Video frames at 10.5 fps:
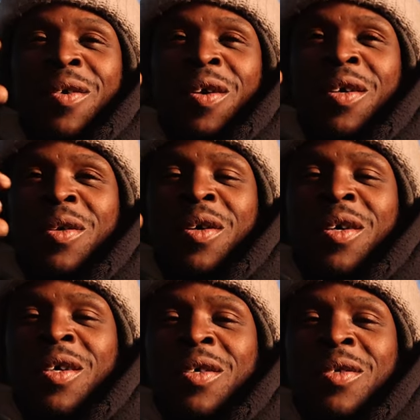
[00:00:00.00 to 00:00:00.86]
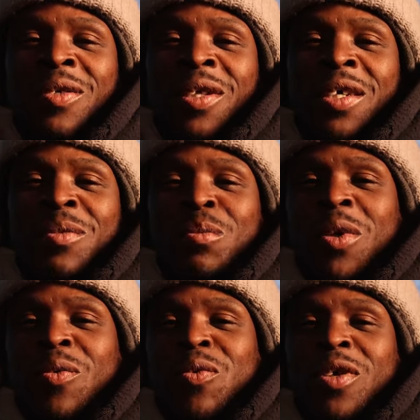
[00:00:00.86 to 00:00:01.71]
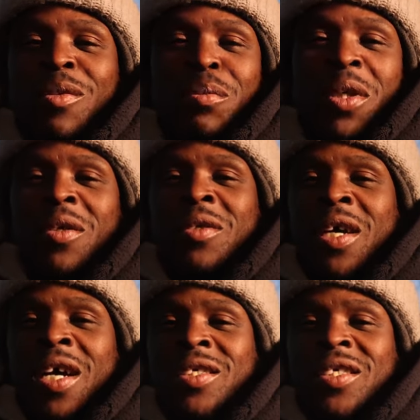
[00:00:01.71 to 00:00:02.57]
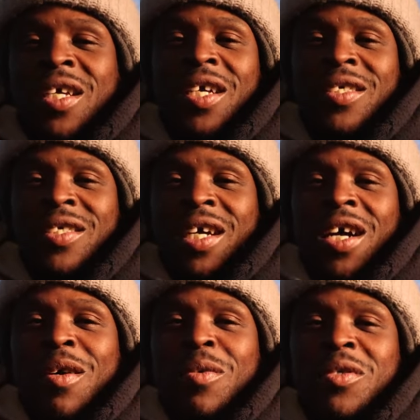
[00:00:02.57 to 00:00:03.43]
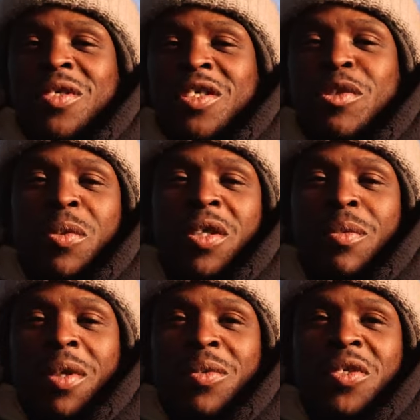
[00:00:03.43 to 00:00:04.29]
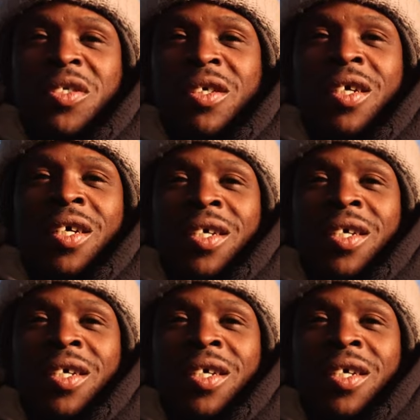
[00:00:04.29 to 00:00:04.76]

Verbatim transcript: Uh, uh, uh, like motherfucking Bill Nye the science guy. I wanted to experiment with shit. Now,